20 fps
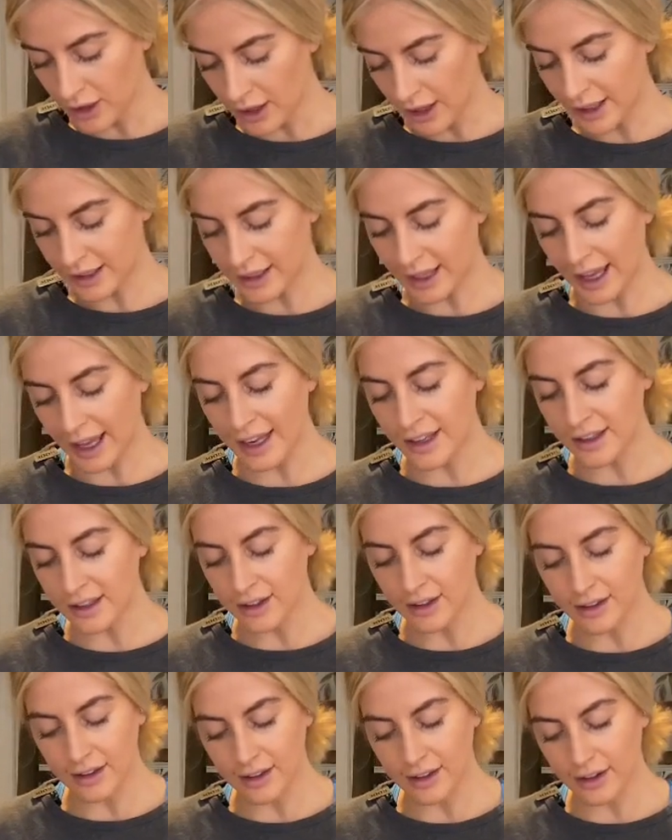Again,
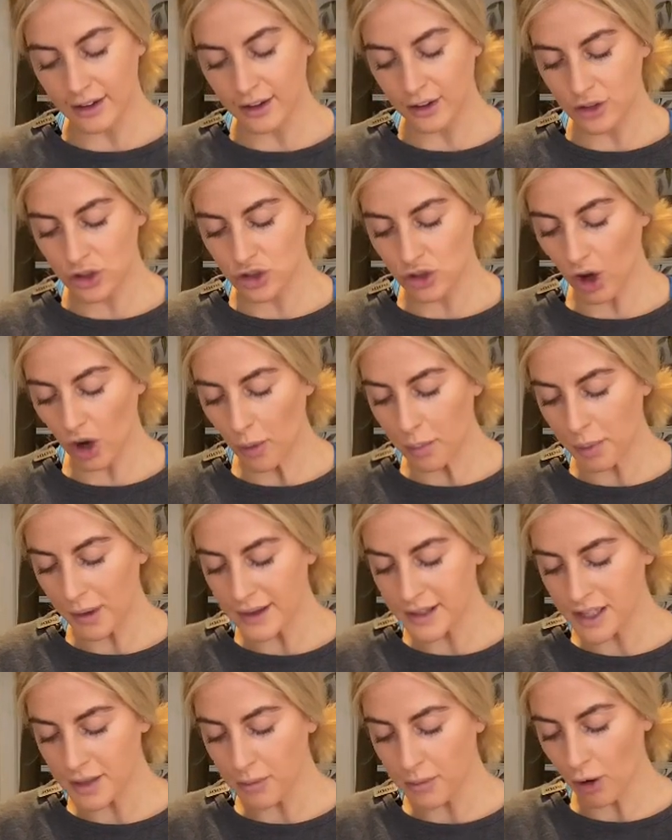chop it
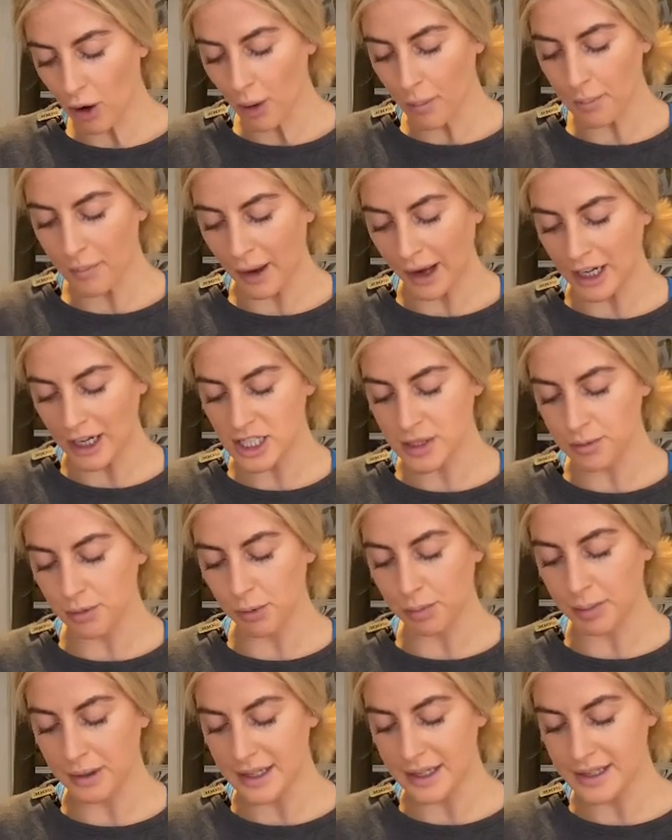into more manageable
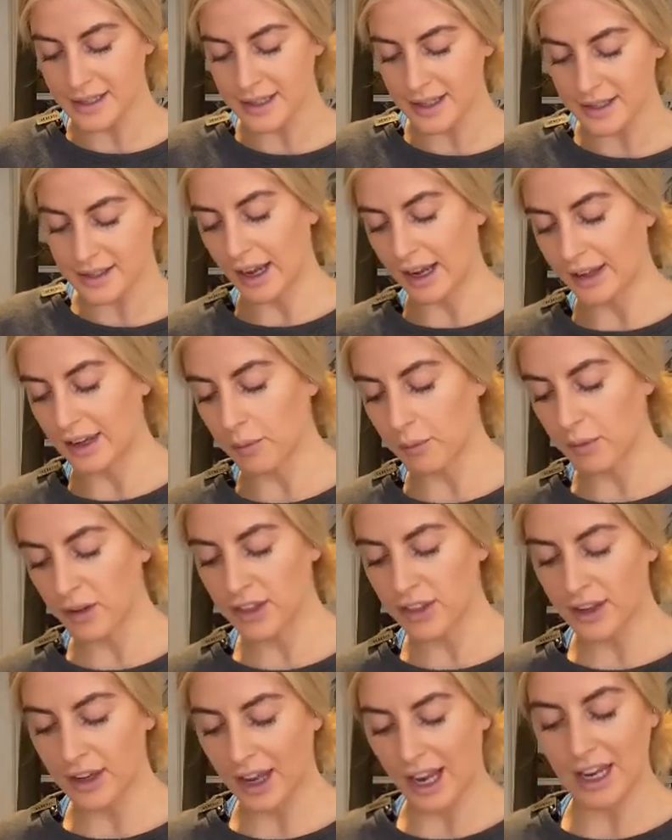pieces, and then with
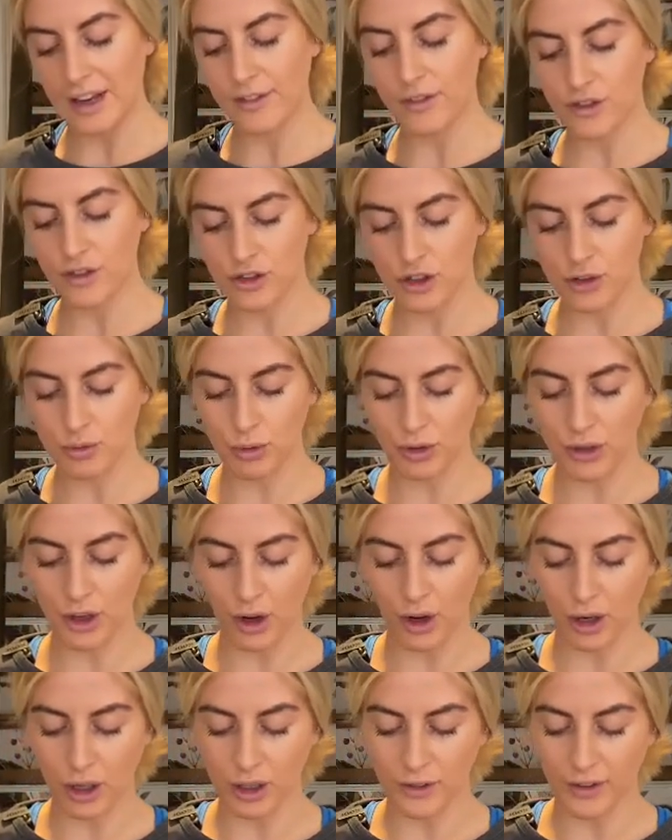your knife, just run
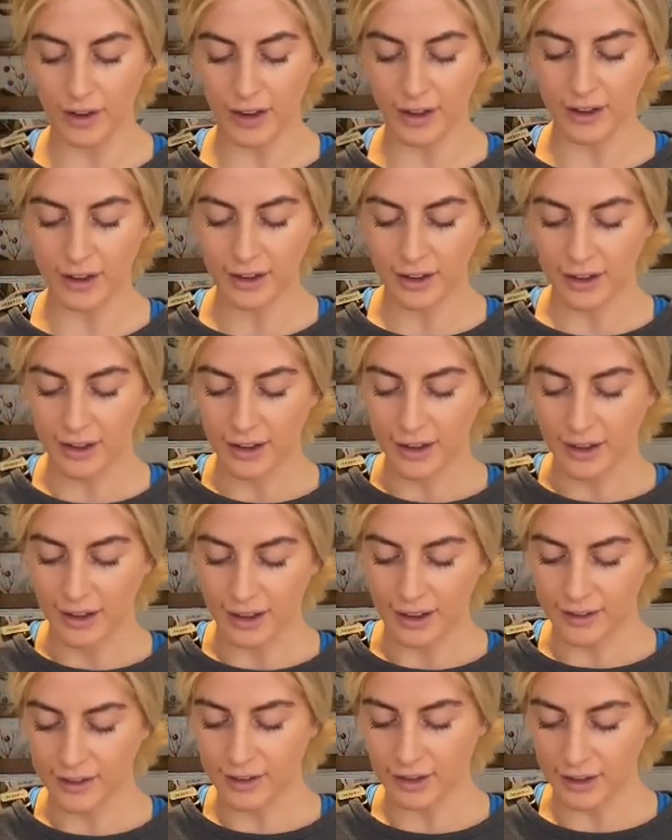it over
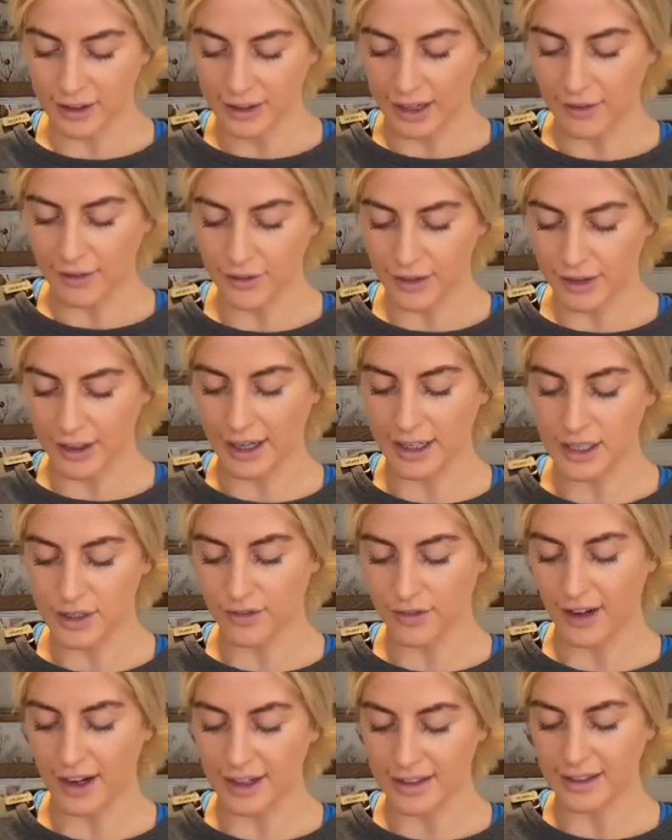until you're left with a nice
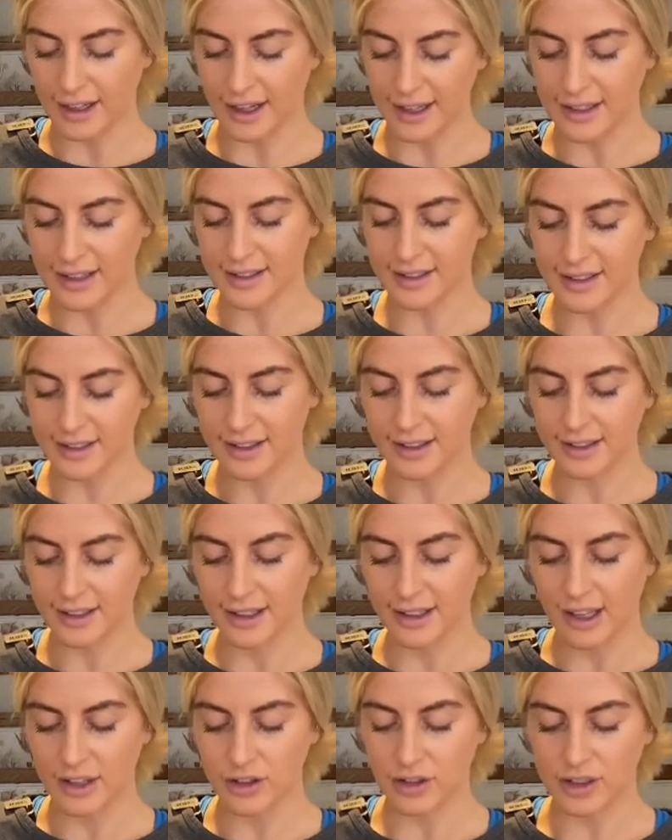fine dice.
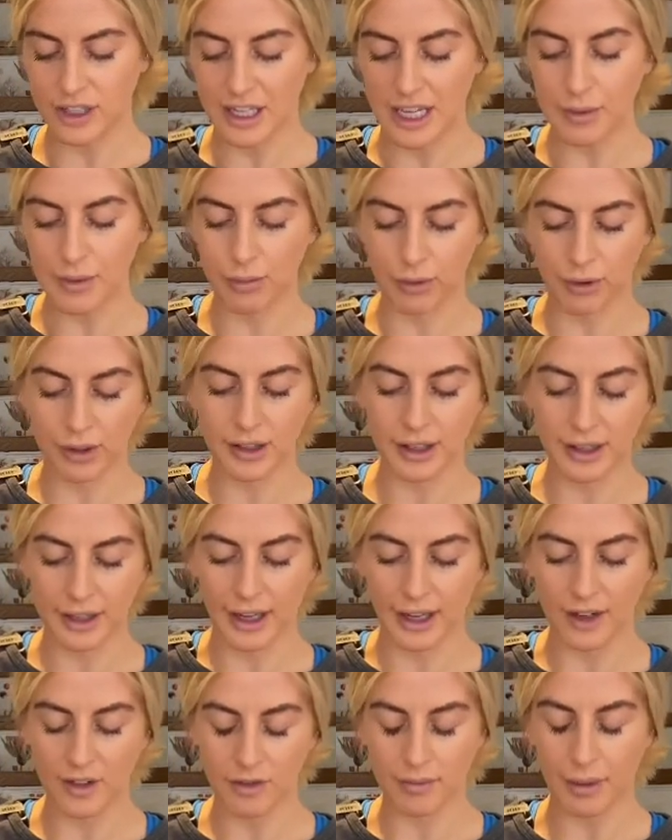And just keep running your
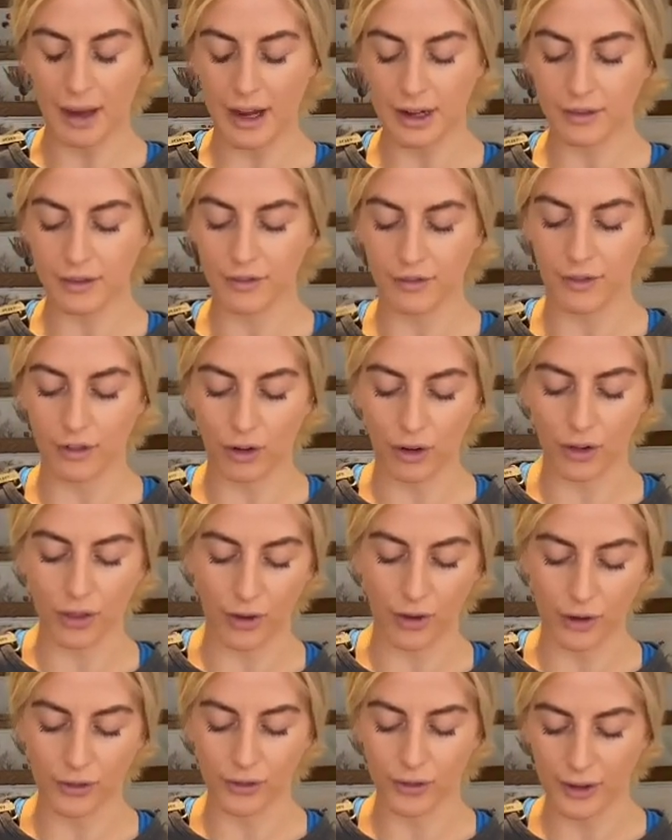knife back and forth
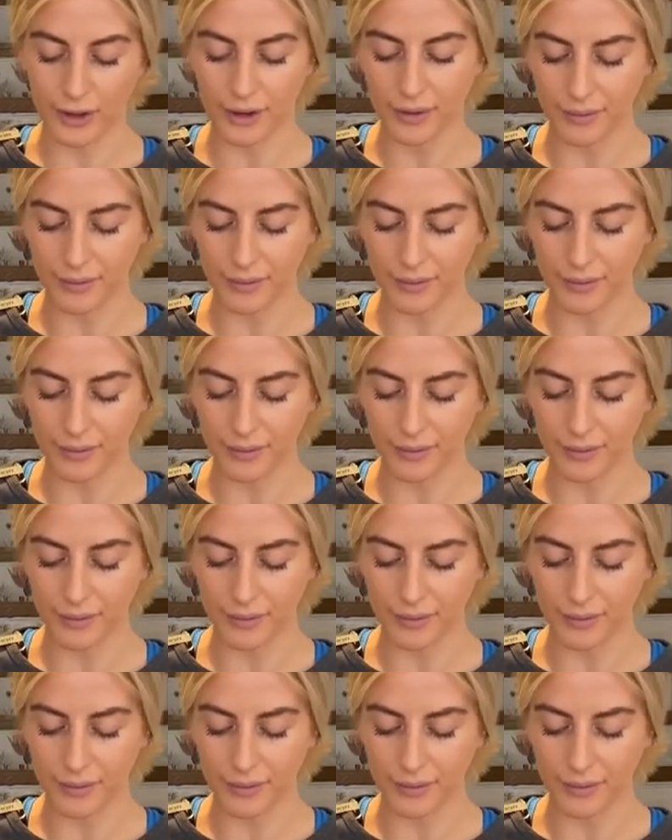over it.